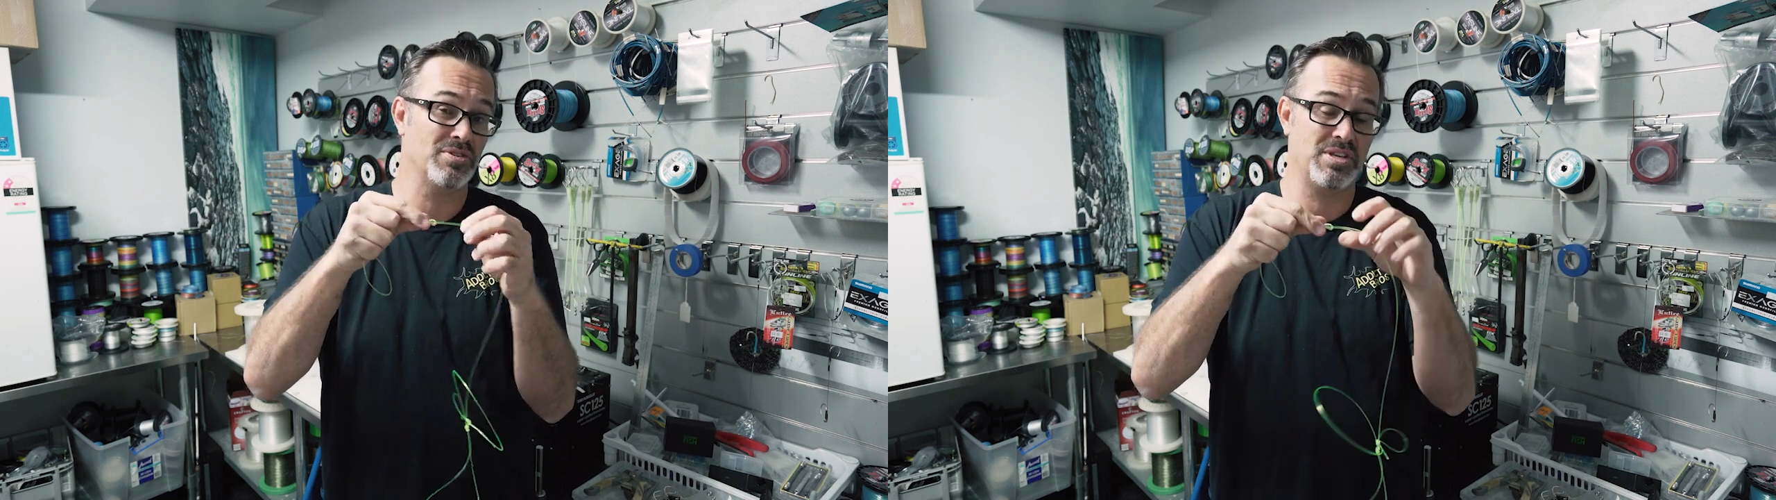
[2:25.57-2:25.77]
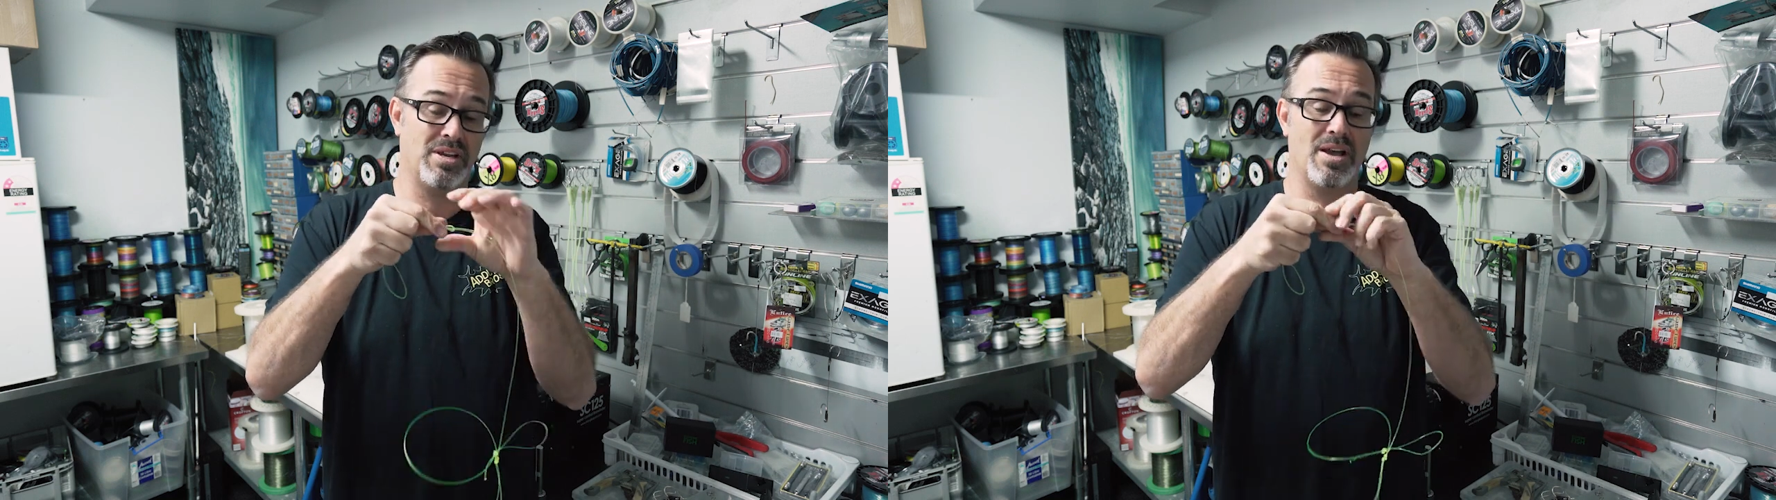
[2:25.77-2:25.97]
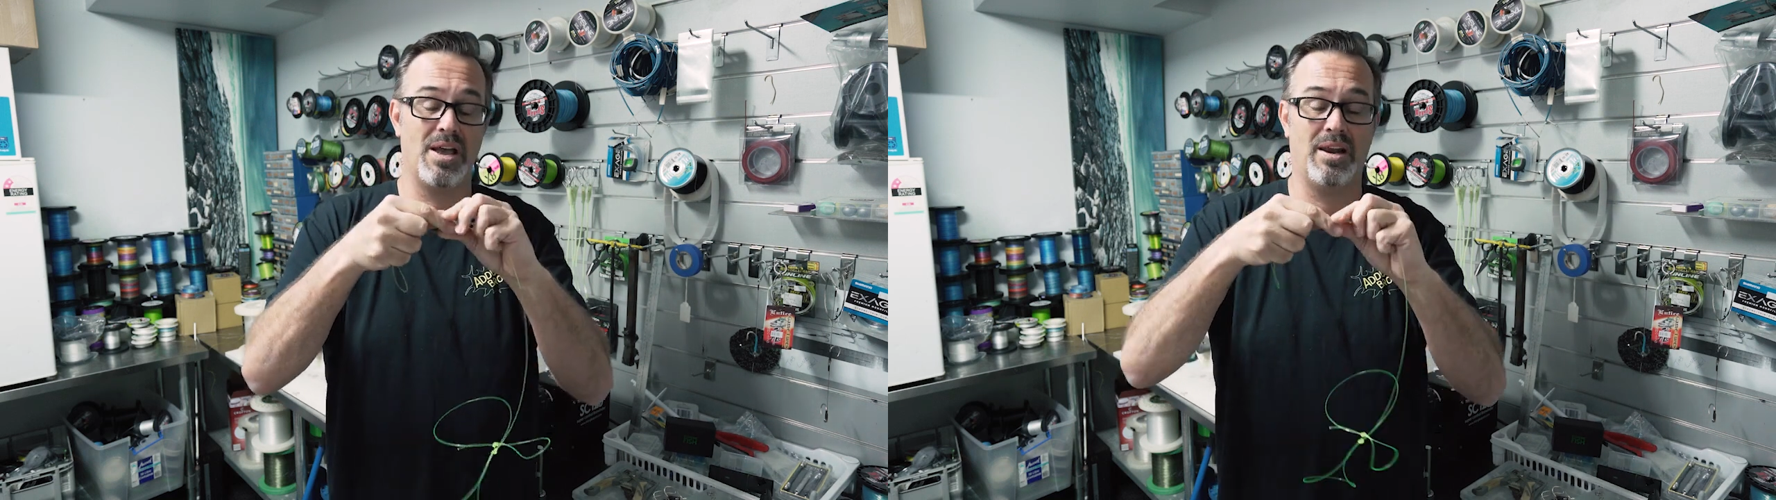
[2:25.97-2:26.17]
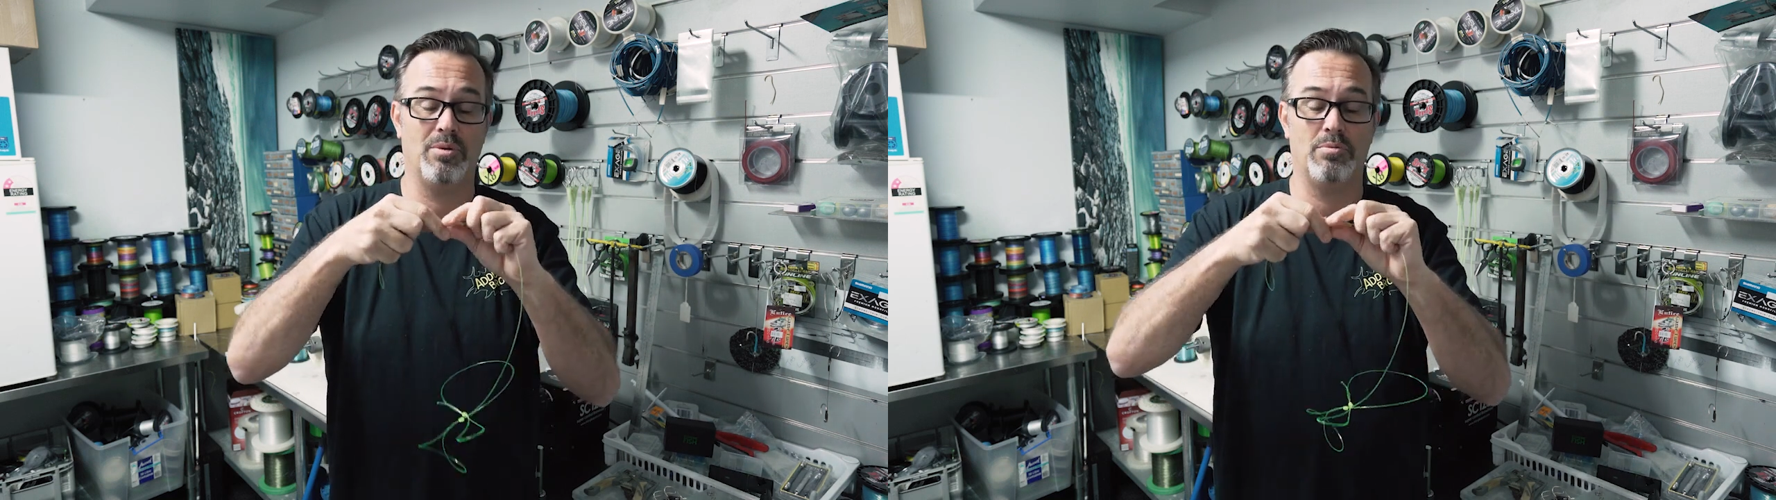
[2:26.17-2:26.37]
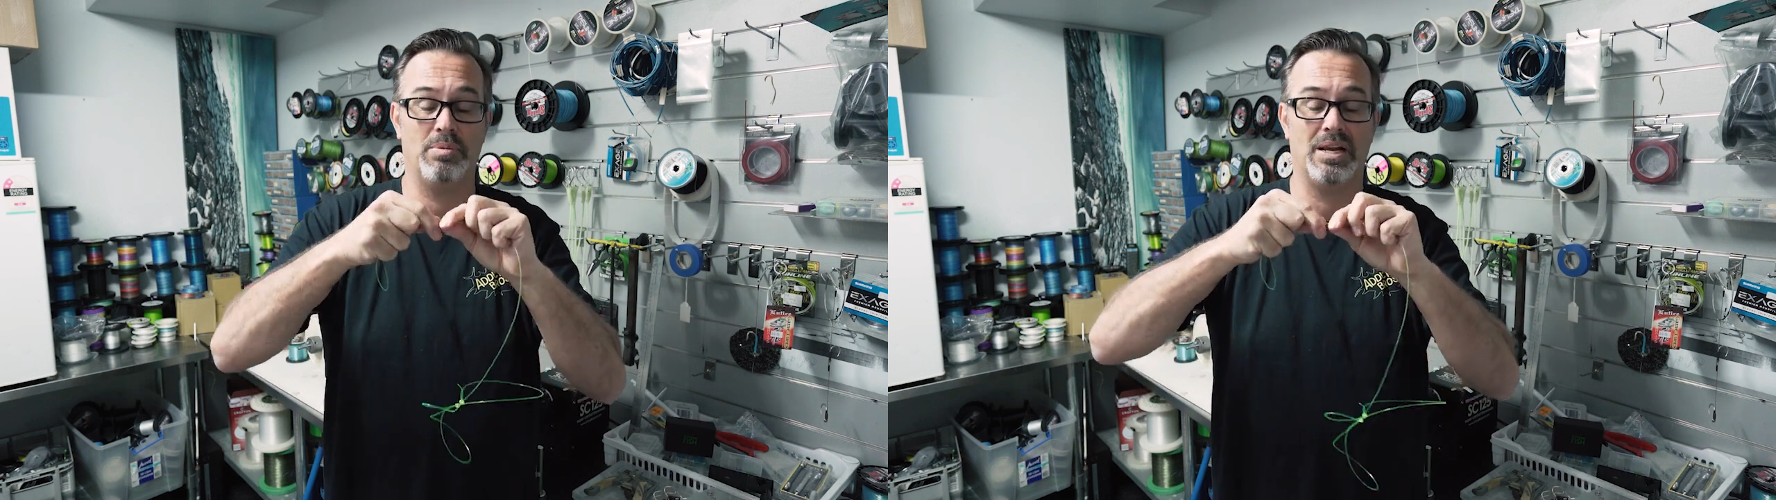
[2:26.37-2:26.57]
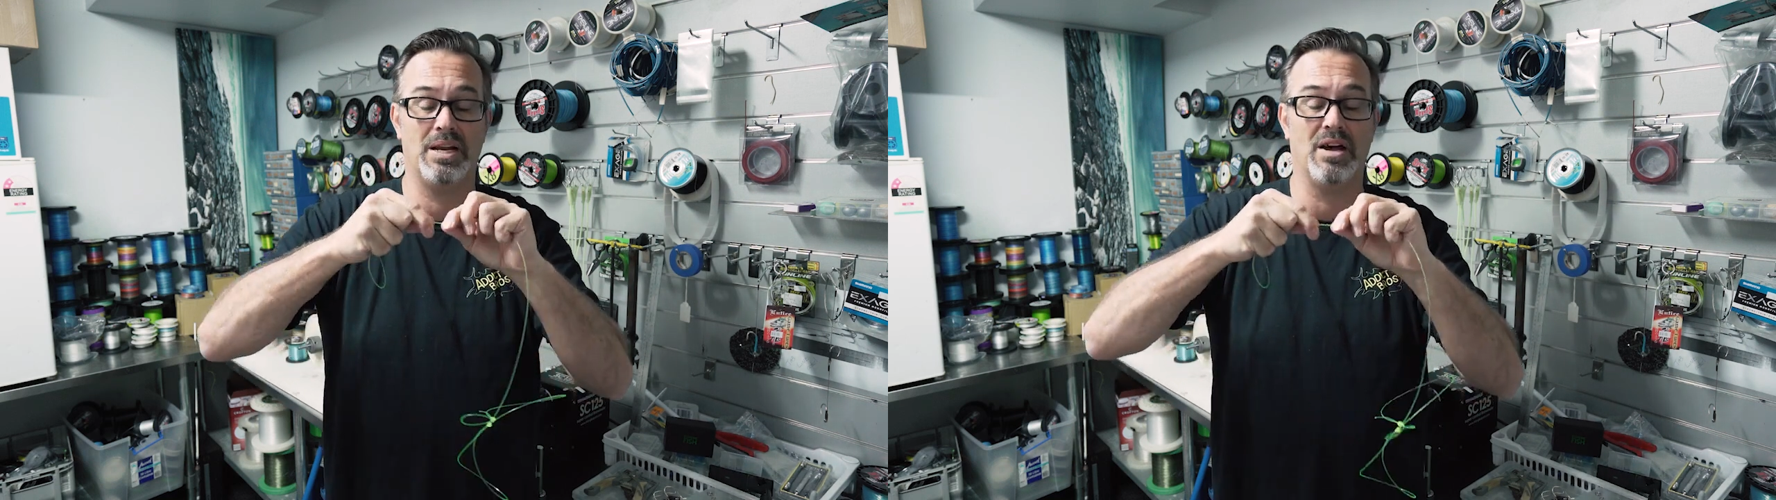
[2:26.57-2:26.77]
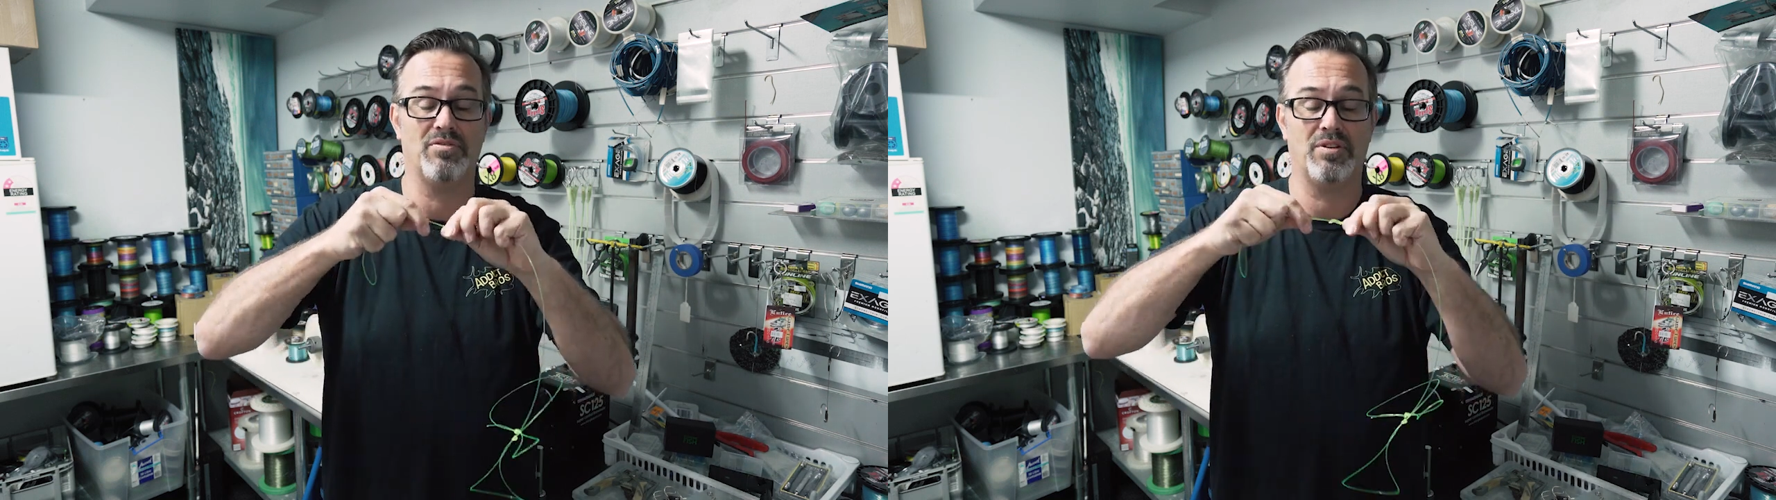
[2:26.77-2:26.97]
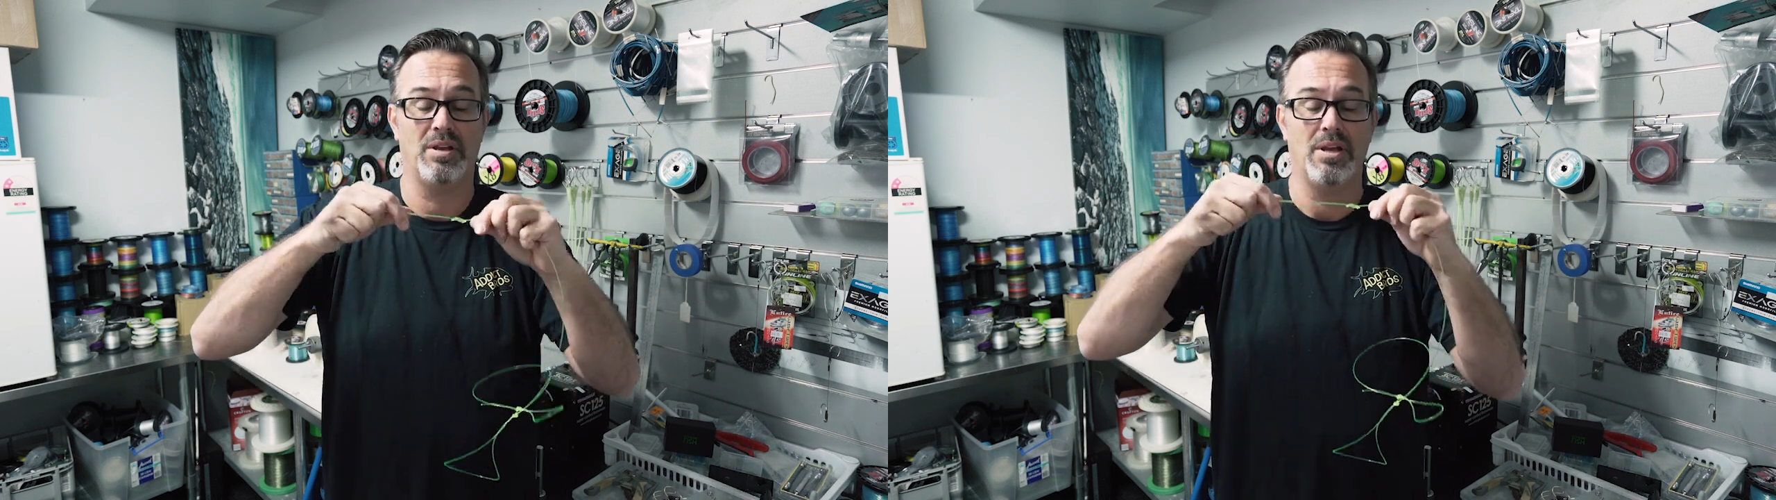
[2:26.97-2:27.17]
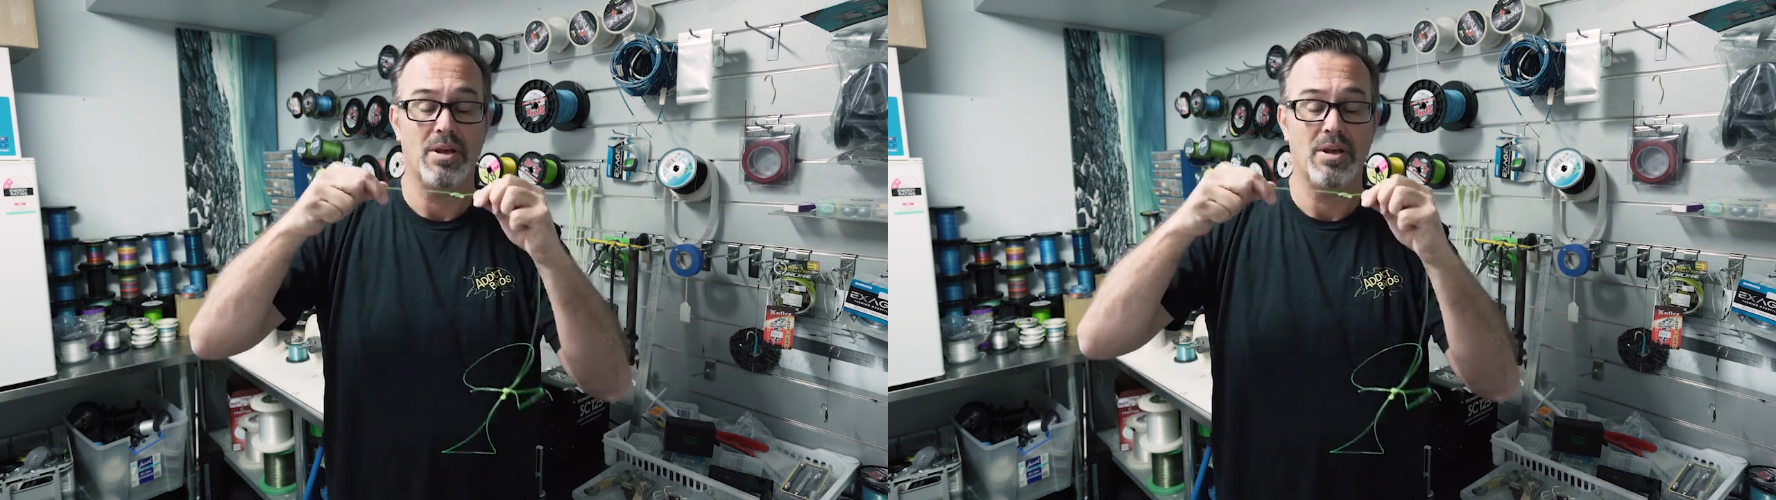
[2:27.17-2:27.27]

the sinker and it would be enough.